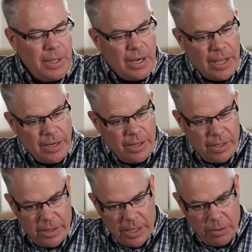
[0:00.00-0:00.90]
me an
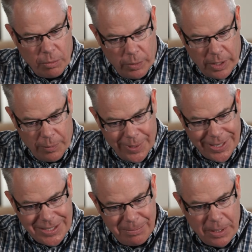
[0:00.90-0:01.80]
idea then. We
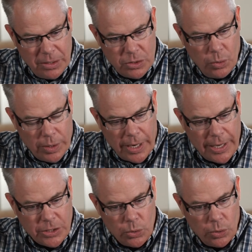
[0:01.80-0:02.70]
get to middle school and
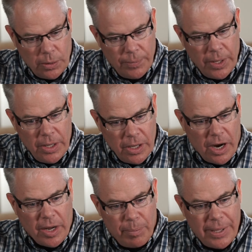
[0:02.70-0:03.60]
high school.
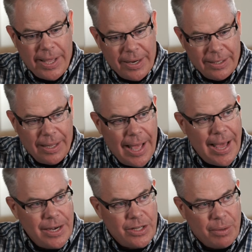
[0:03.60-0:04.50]
Are you playing a
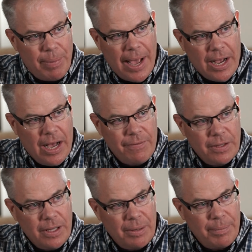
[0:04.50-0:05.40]
lot? Do you back off
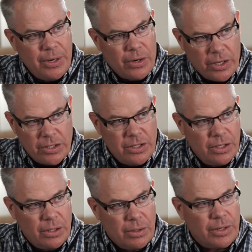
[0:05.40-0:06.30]
a little bit? Or are you
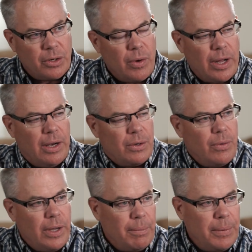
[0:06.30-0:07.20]
still learning quite a
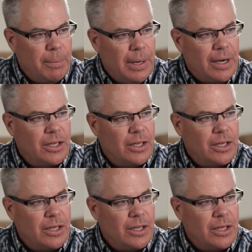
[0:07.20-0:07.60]
bit about